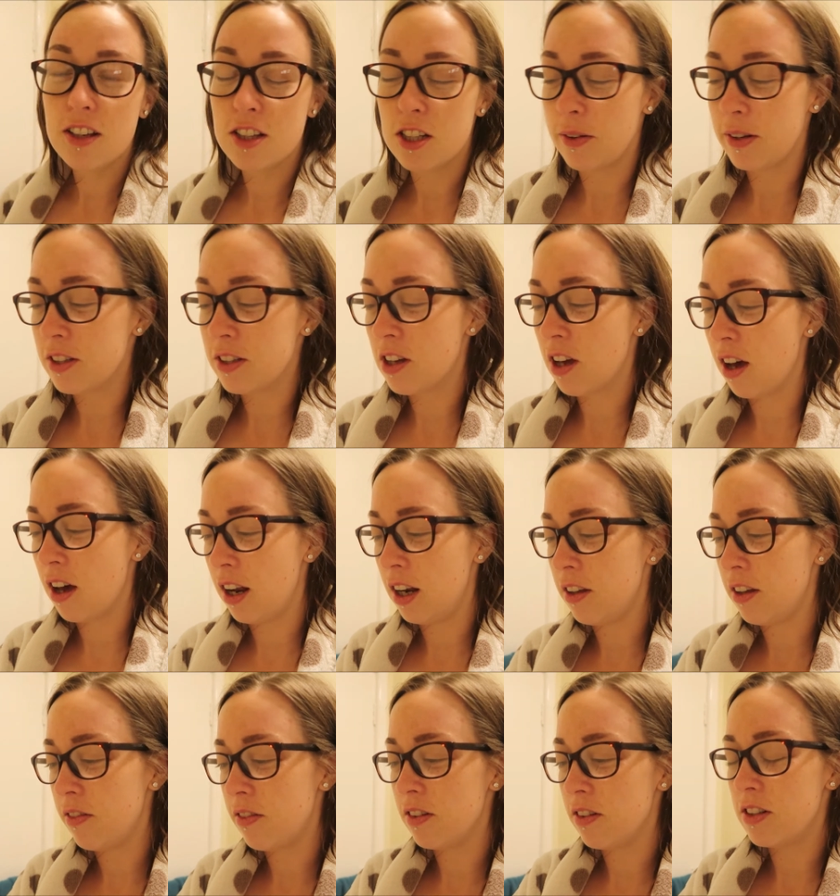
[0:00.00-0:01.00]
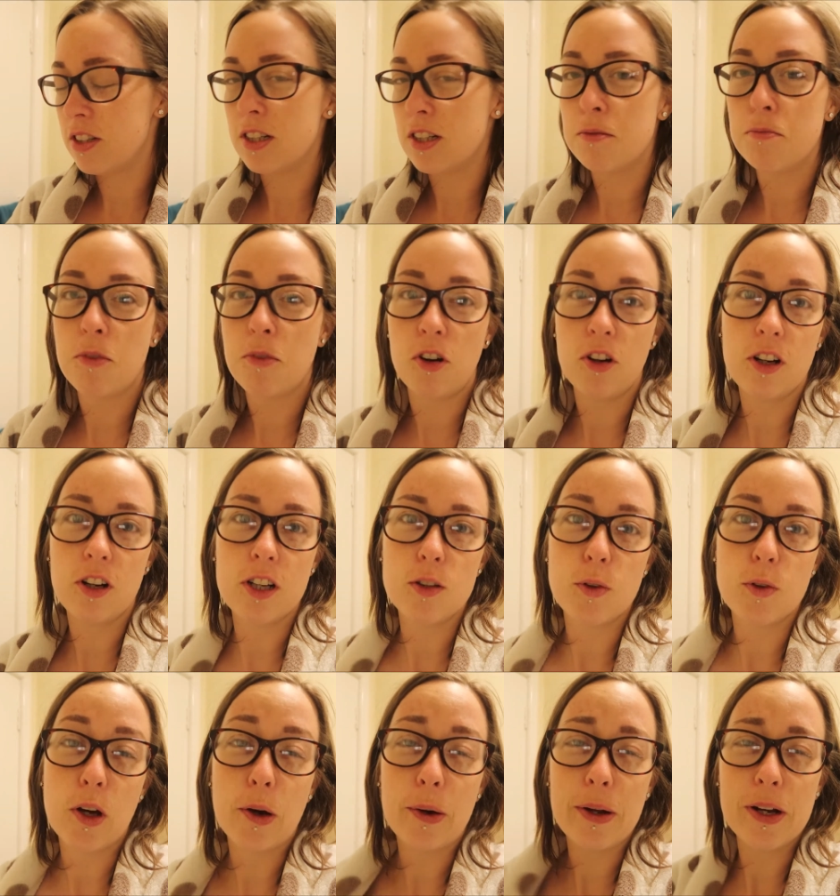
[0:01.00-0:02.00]
So it's curly for tomorrow because
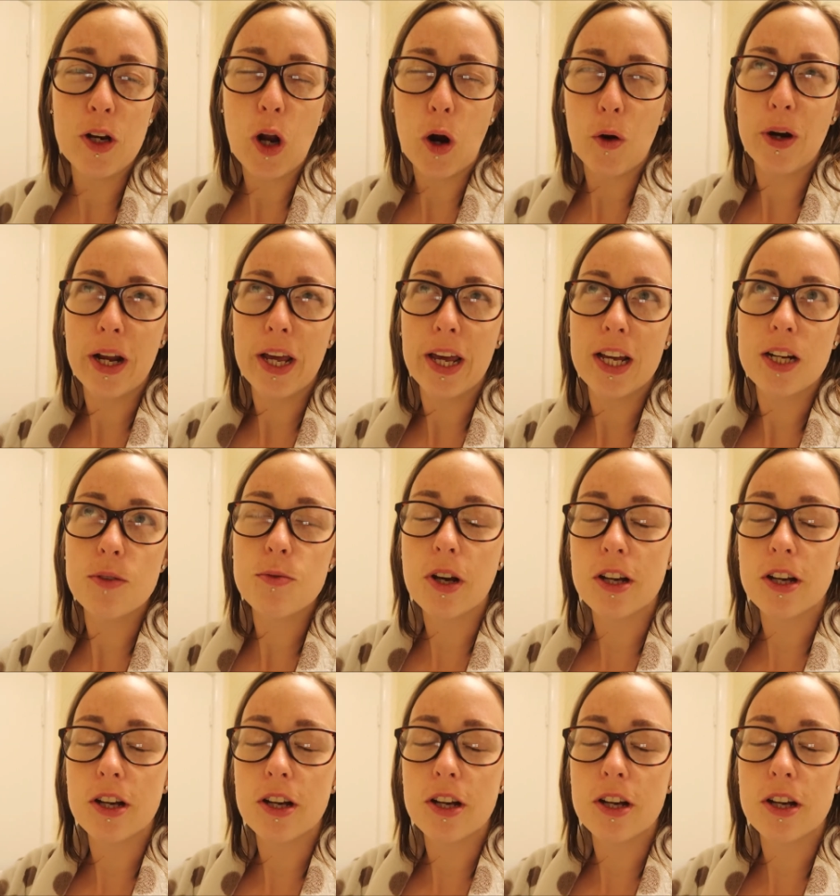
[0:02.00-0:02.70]
we're going Norwich.